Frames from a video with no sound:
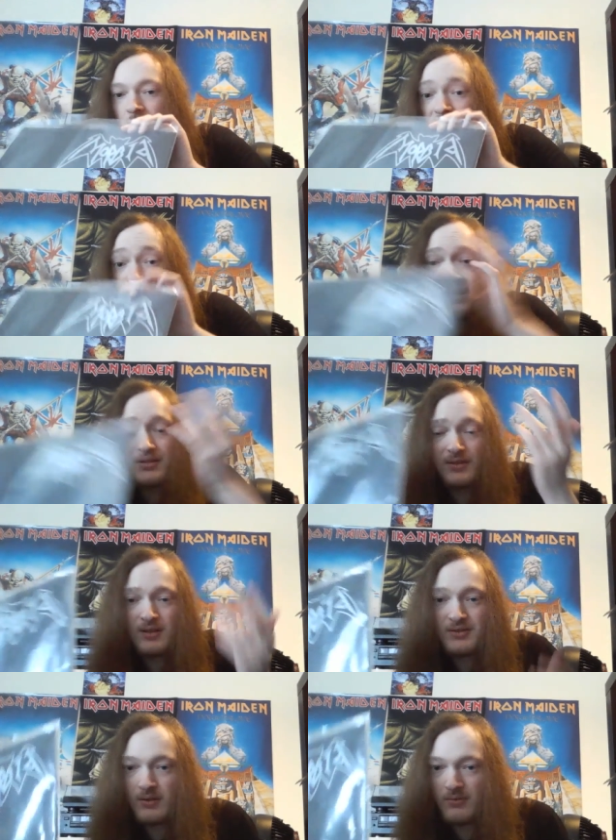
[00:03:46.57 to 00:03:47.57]
but yeah, it's,
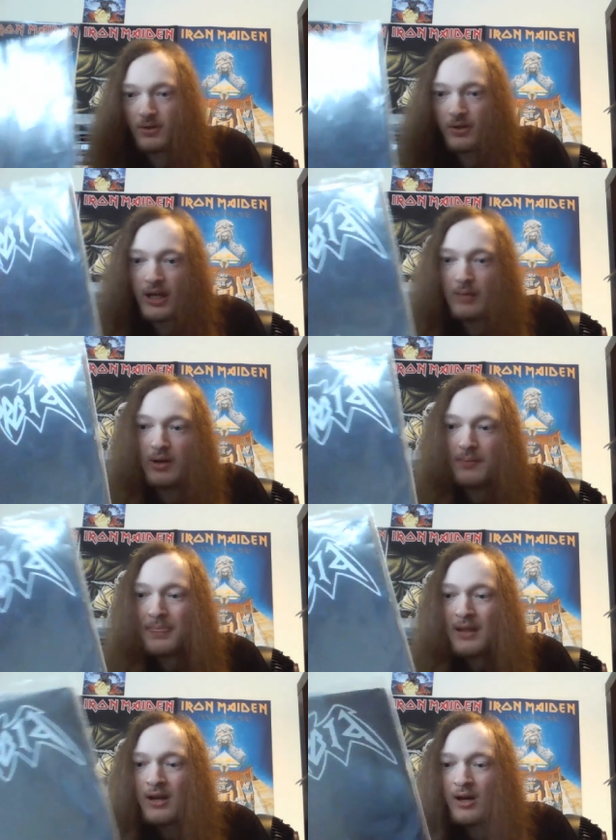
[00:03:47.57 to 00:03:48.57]
it's it was okay, but
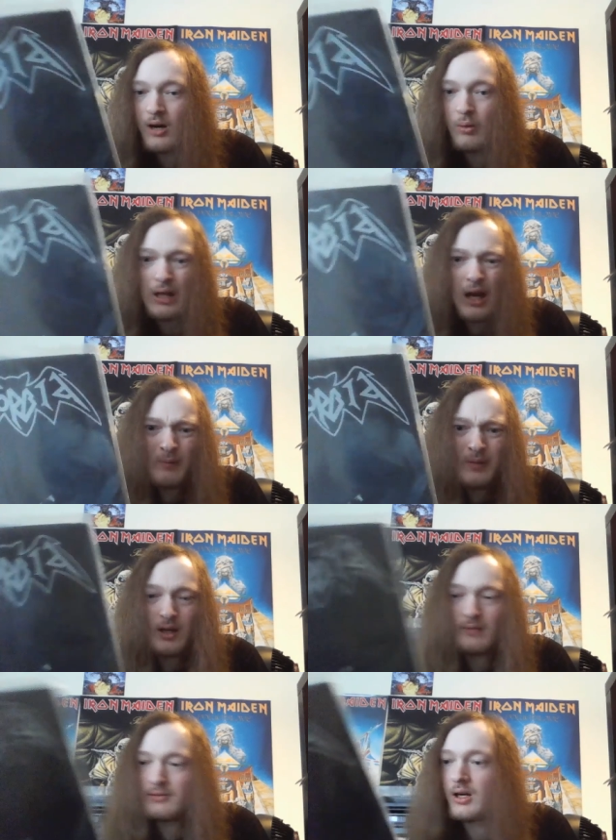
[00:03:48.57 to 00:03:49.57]
uh, what caught me
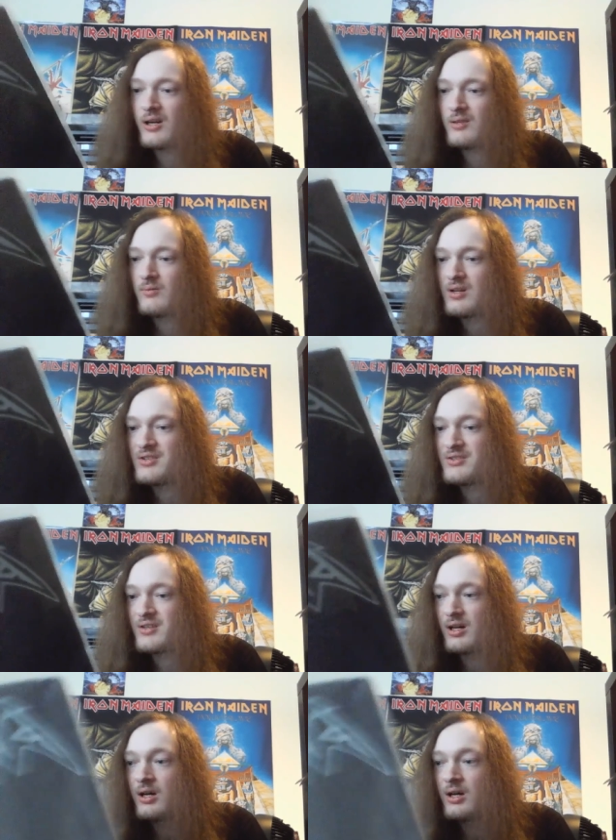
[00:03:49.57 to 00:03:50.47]
off guard was,